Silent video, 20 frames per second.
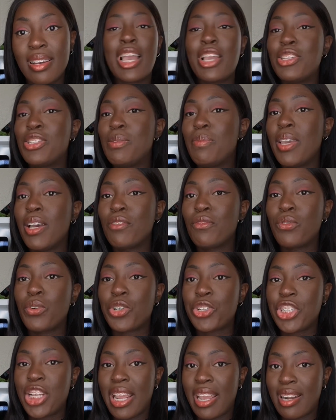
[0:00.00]
I used to be on
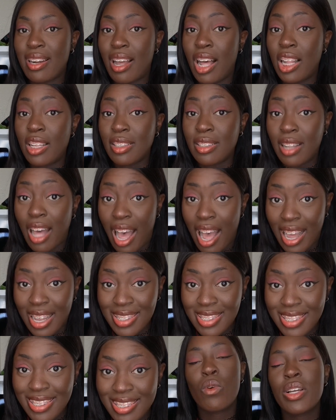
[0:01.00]
4chan a
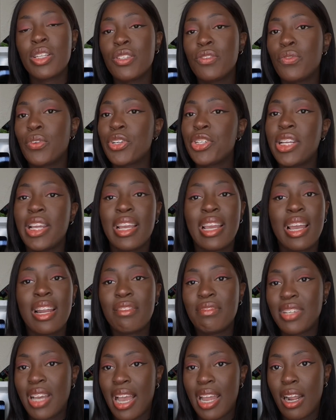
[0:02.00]
lot. Once 4chan kind
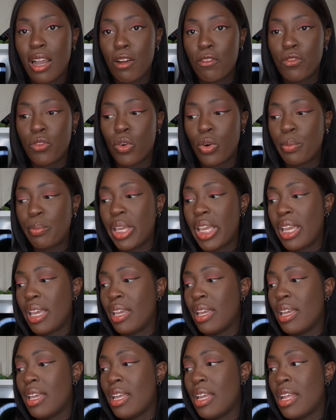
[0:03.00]
of died off for me,
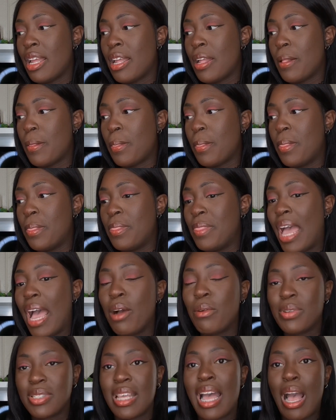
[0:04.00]

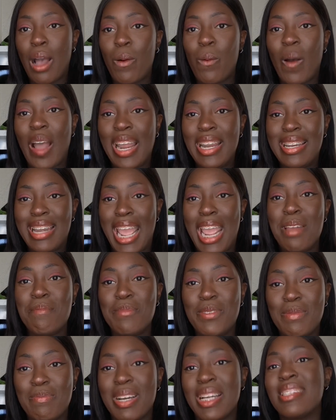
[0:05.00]
that was how I
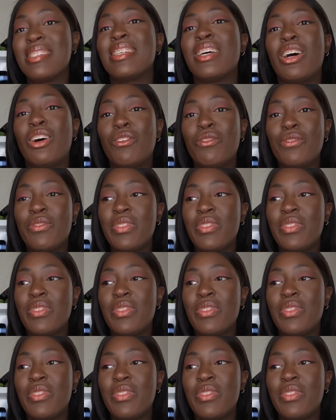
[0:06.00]
named myself.